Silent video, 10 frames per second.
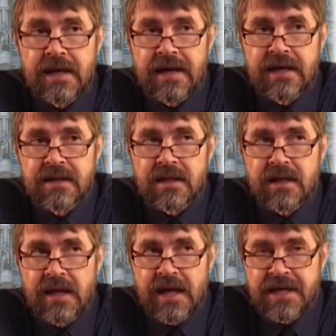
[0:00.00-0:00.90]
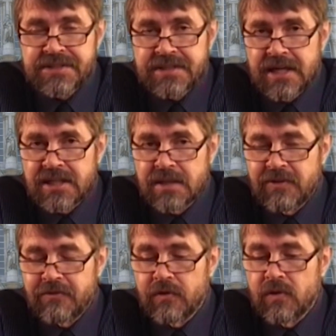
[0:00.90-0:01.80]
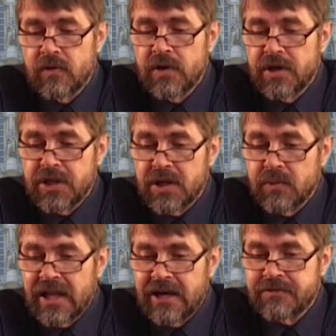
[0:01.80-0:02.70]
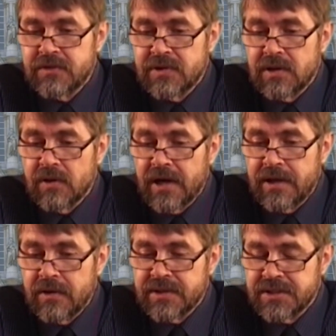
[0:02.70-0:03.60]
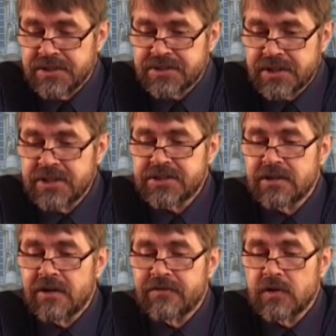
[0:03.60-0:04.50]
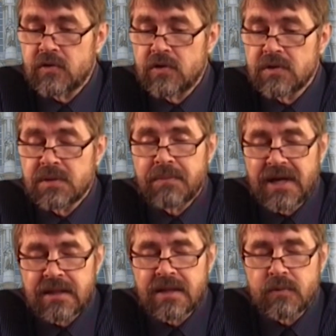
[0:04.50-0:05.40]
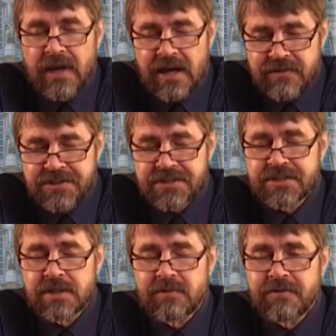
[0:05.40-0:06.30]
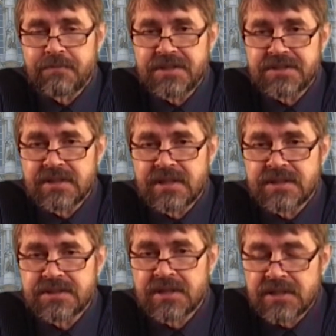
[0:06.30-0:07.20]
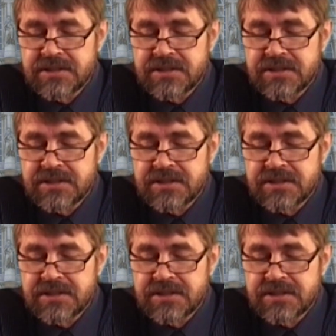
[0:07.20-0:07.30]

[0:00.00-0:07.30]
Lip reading: and as stated before, you will have to rely on the discretion of the court, but we have a system of precedents,